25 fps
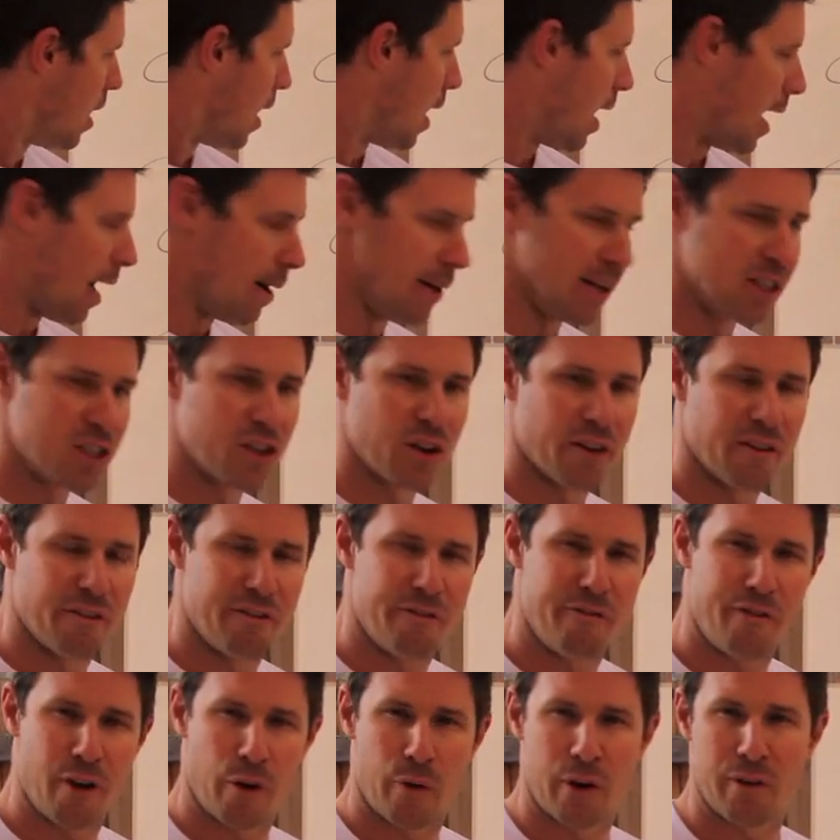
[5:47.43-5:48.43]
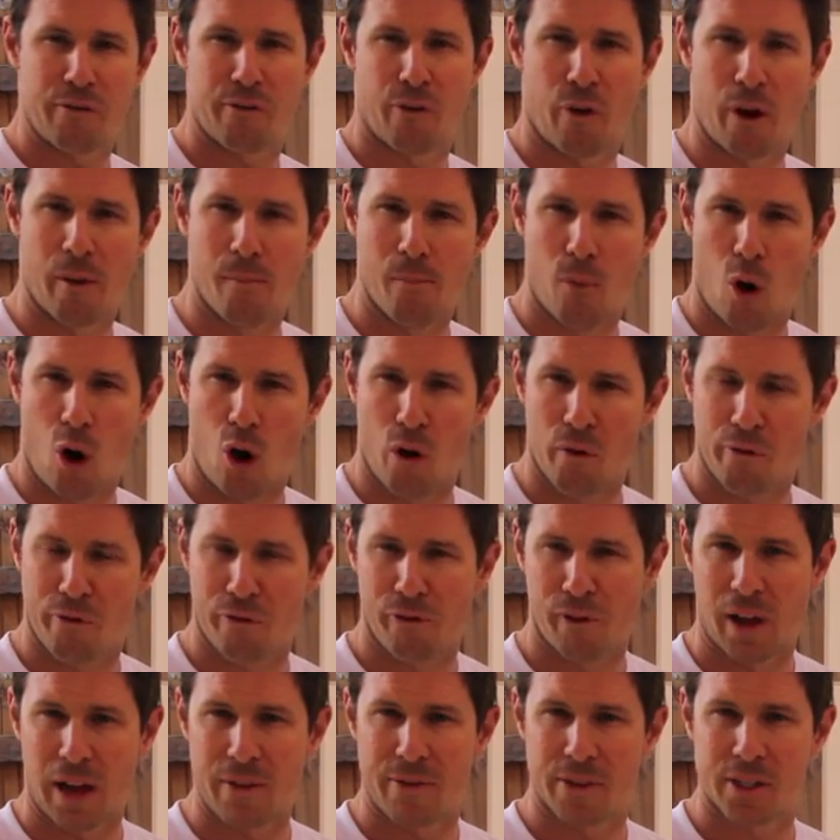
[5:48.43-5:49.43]
It's got a very, very mild
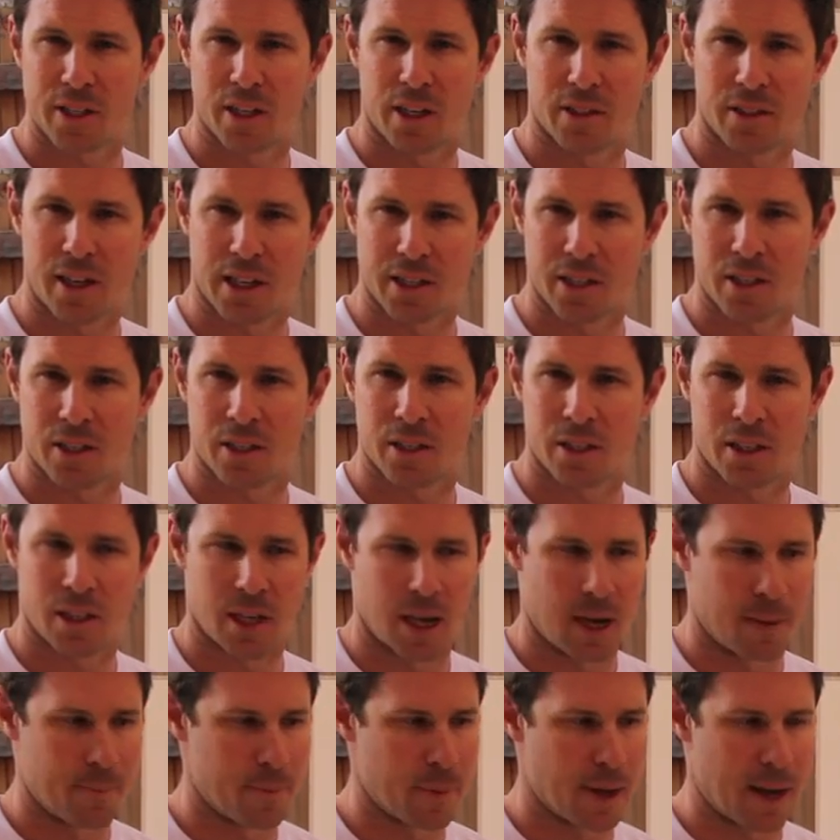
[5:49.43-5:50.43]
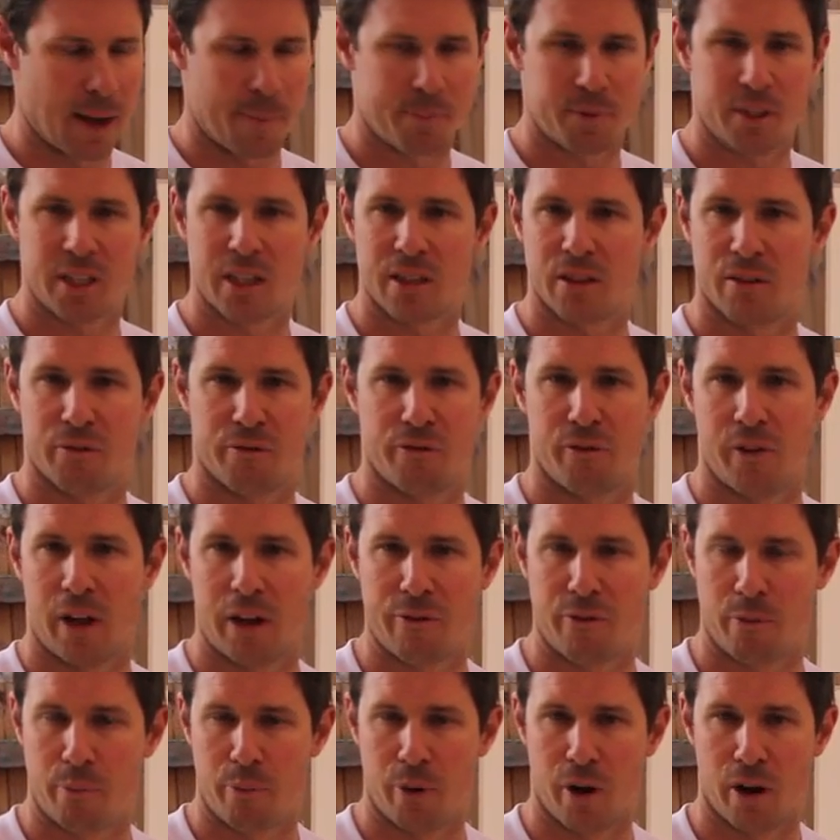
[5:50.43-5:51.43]
flavour, so it doesn't upset the
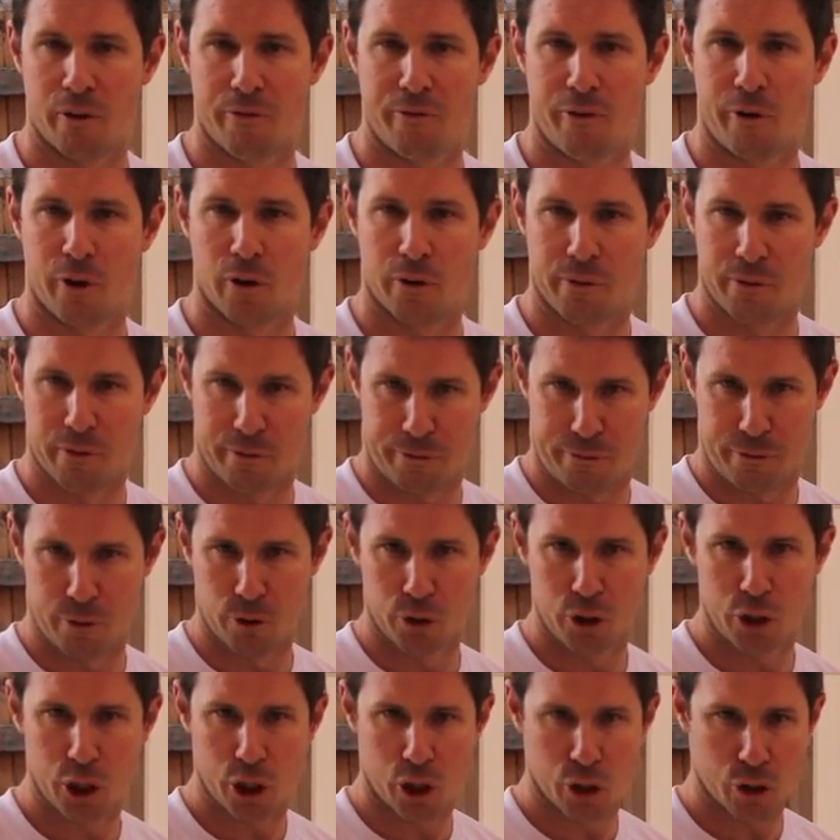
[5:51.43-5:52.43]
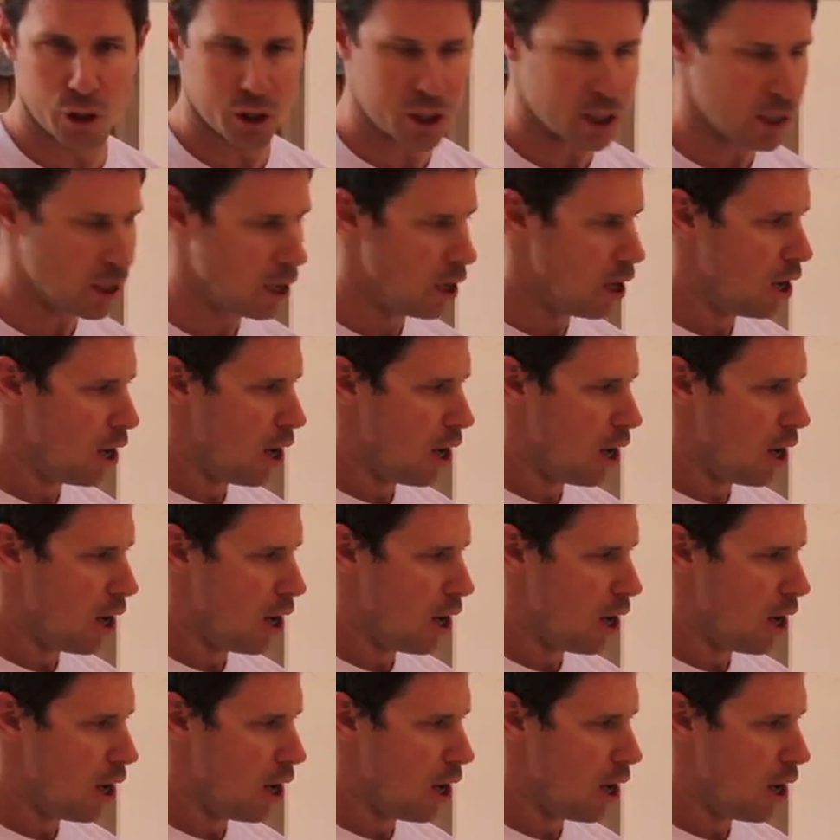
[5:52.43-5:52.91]
flavour profile of the foods you're using.